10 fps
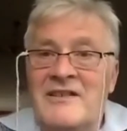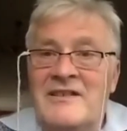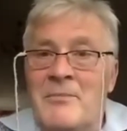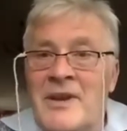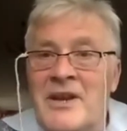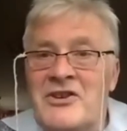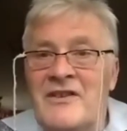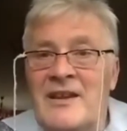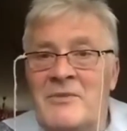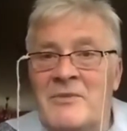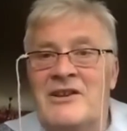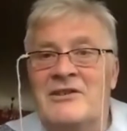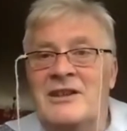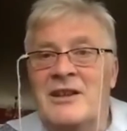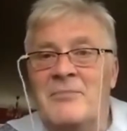And here just the
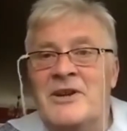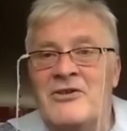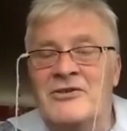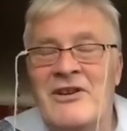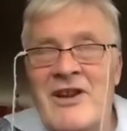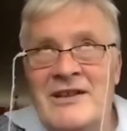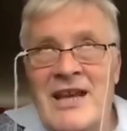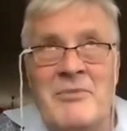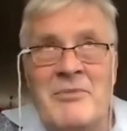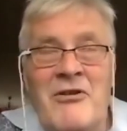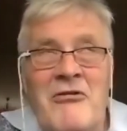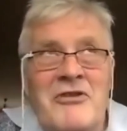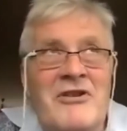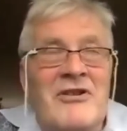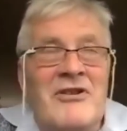pictures, I mean, the, the picture on the right
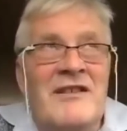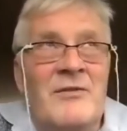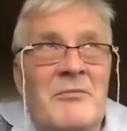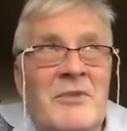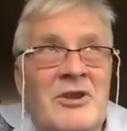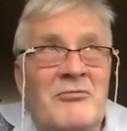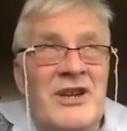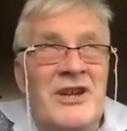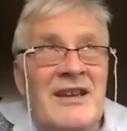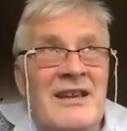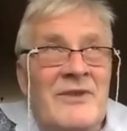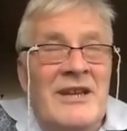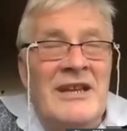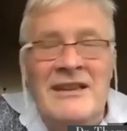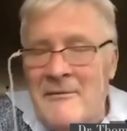upper corner is from a talk which
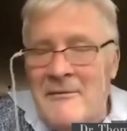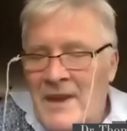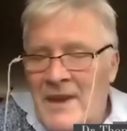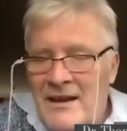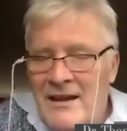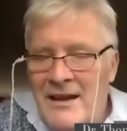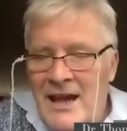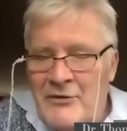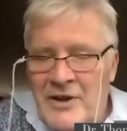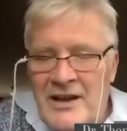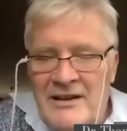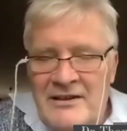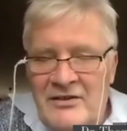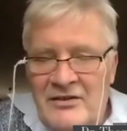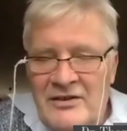I gave in uh,
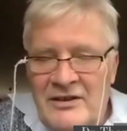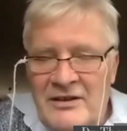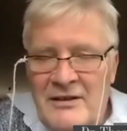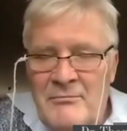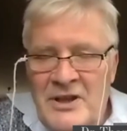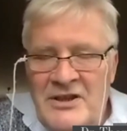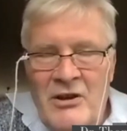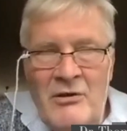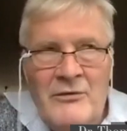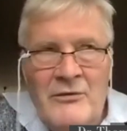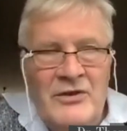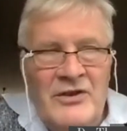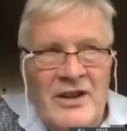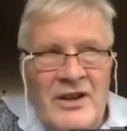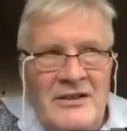Africa this uh, meeting
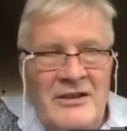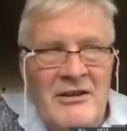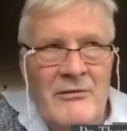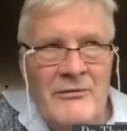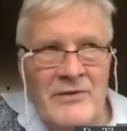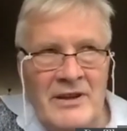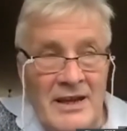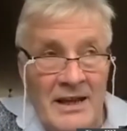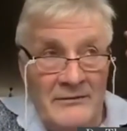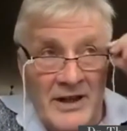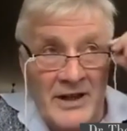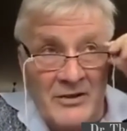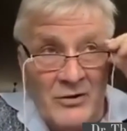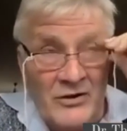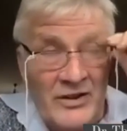of Society of uh,
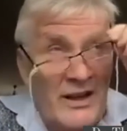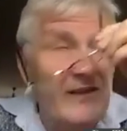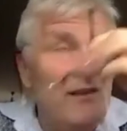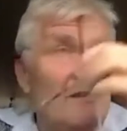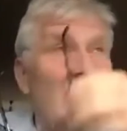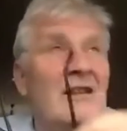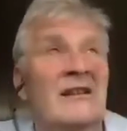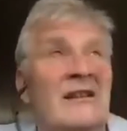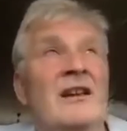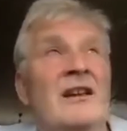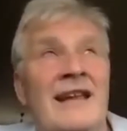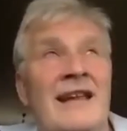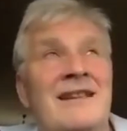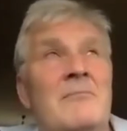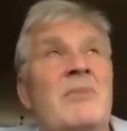African Neuroscience in
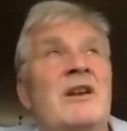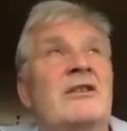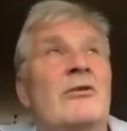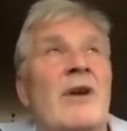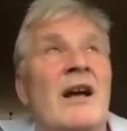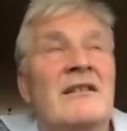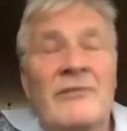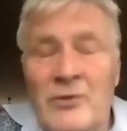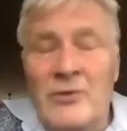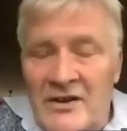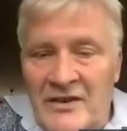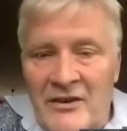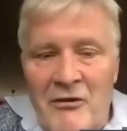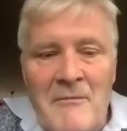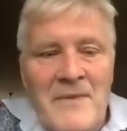Entebbe in Uganda a few years
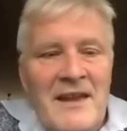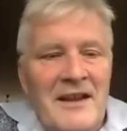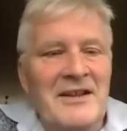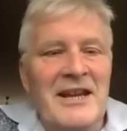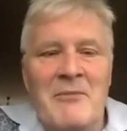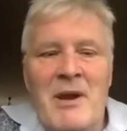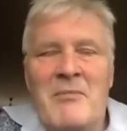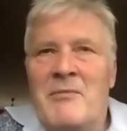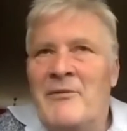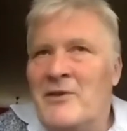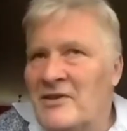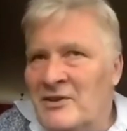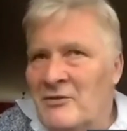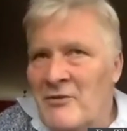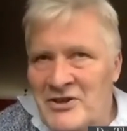ago. And I remember my
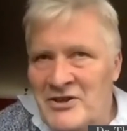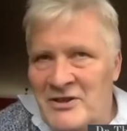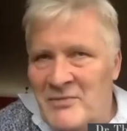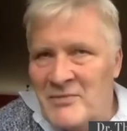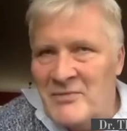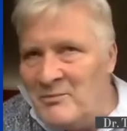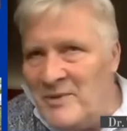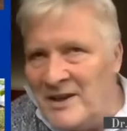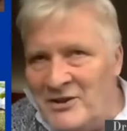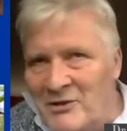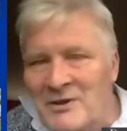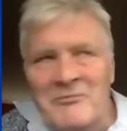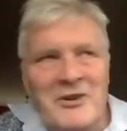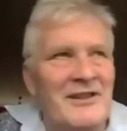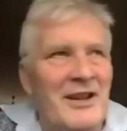first question, because when I speak, you know, in
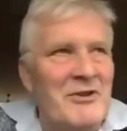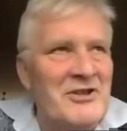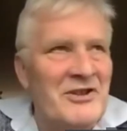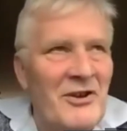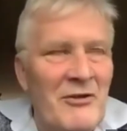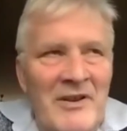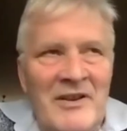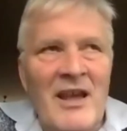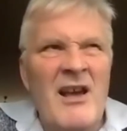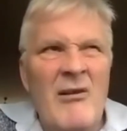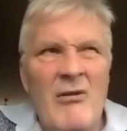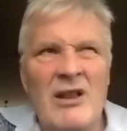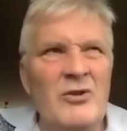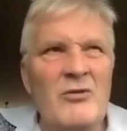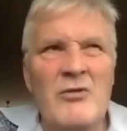Britain, the question is always,
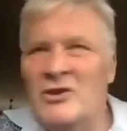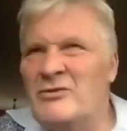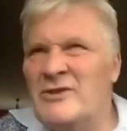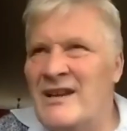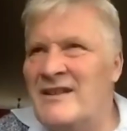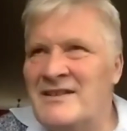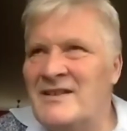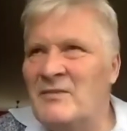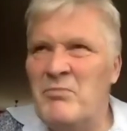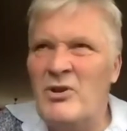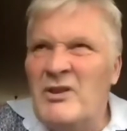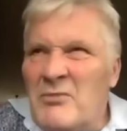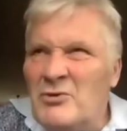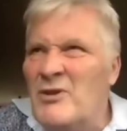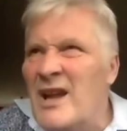well, do you want to tell us that it's
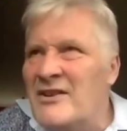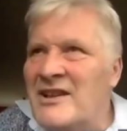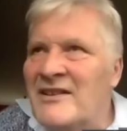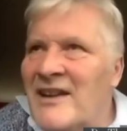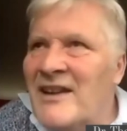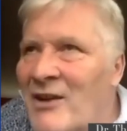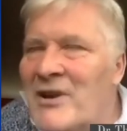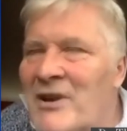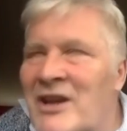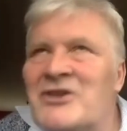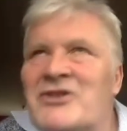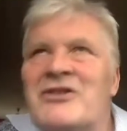possible to learn another language?